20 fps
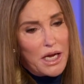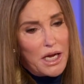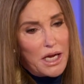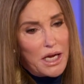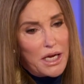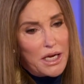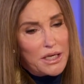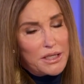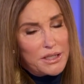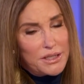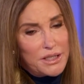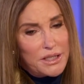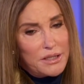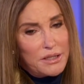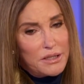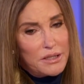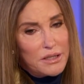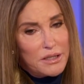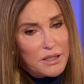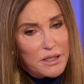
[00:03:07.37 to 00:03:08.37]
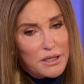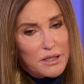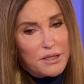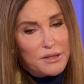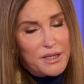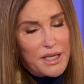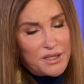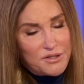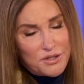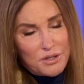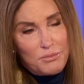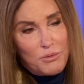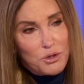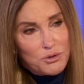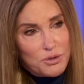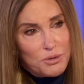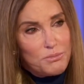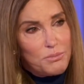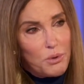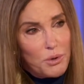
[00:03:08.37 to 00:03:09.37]
and that's the
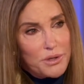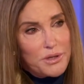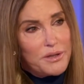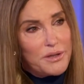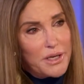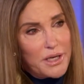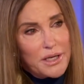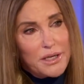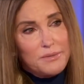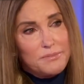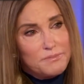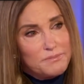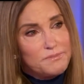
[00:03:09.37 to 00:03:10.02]
most important thing.